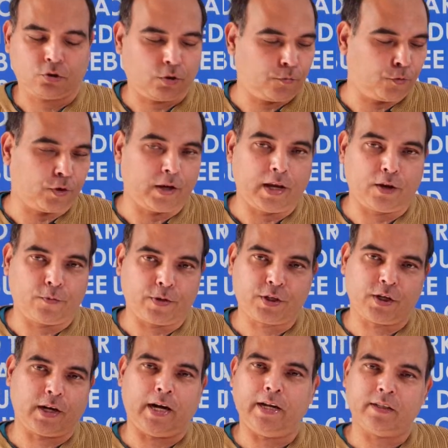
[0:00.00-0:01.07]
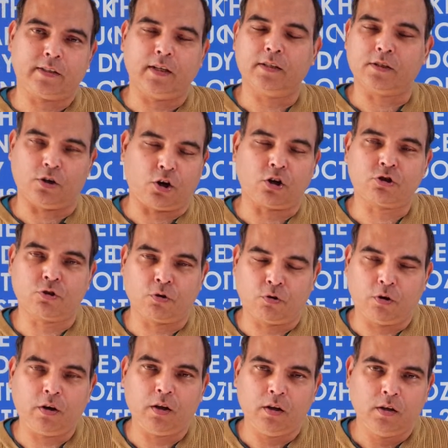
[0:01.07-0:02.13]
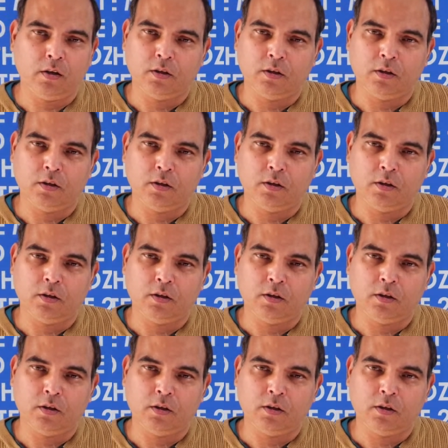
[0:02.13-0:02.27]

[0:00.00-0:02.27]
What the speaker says: So if your equation writing skills are not so good,